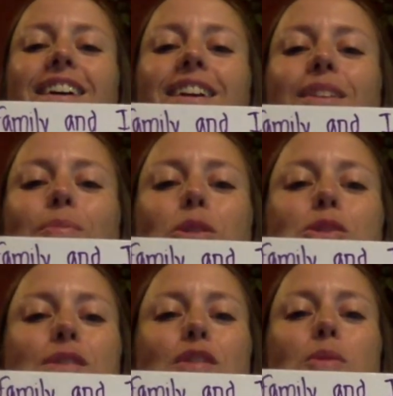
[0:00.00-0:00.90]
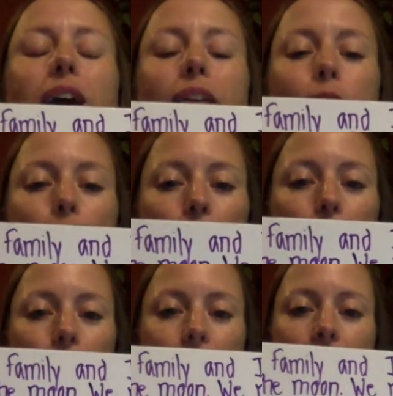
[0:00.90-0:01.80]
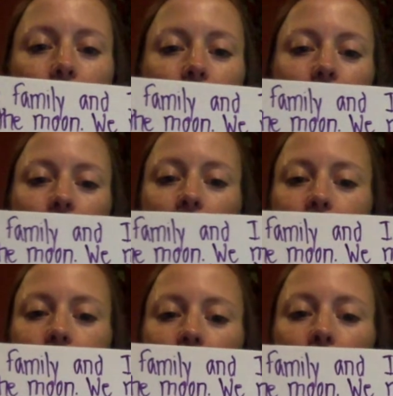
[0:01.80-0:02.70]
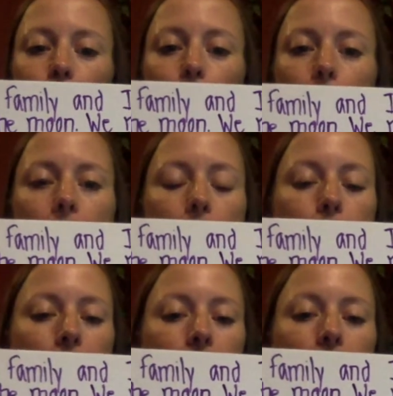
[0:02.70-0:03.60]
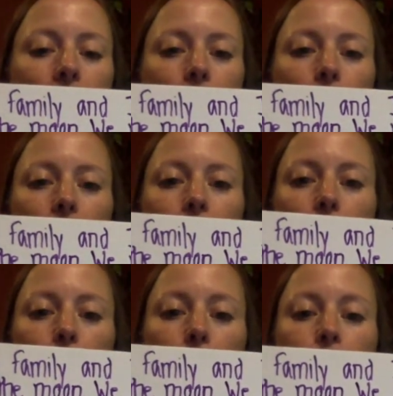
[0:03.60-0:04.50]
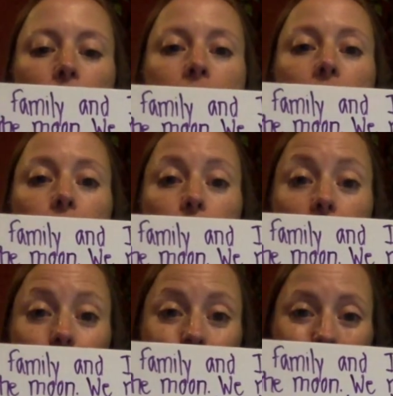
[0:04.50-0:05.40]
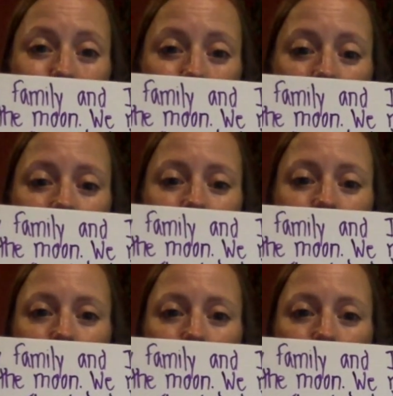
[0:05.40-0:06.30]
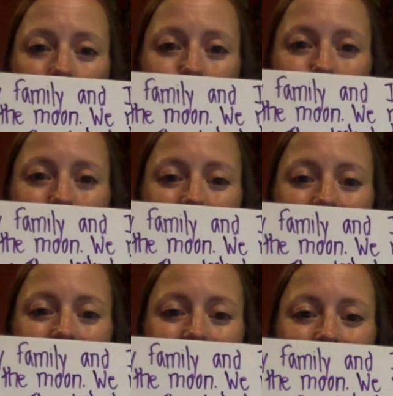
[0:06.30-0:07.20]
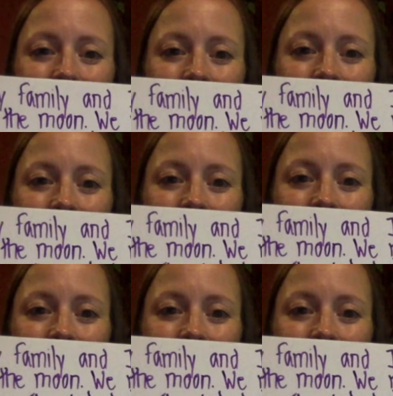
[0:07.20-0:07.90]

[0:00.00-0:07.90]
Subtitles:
Most of you will have probably not landscape, but the other way around. But if you can show your writing, you can go ahead and put that in, and you'll